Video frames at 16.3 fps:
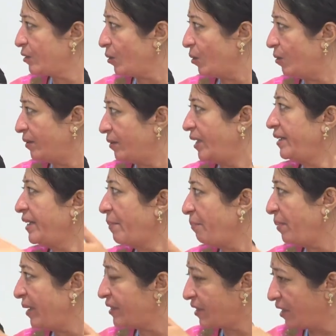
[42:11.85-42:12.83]
So the
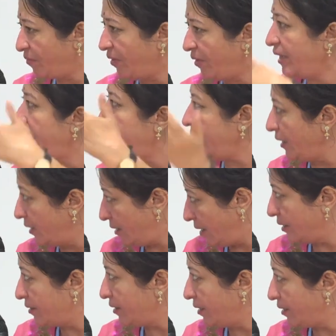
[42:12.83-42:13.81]
temperature will heat
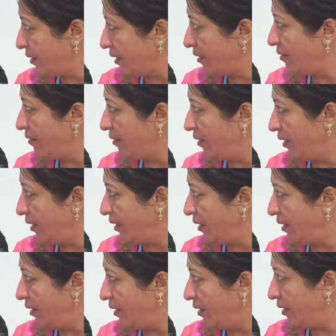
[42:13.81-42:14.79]
a certain
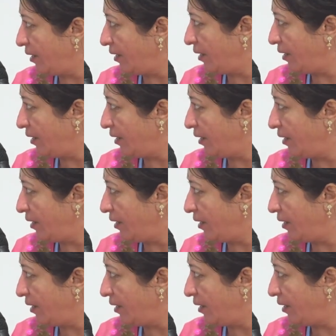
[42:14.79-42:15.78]
go beyond a
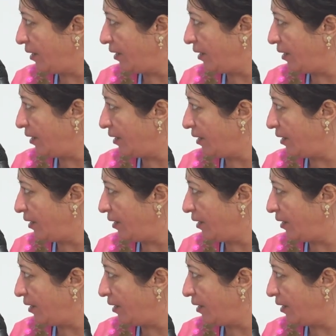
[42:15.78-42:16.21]
certain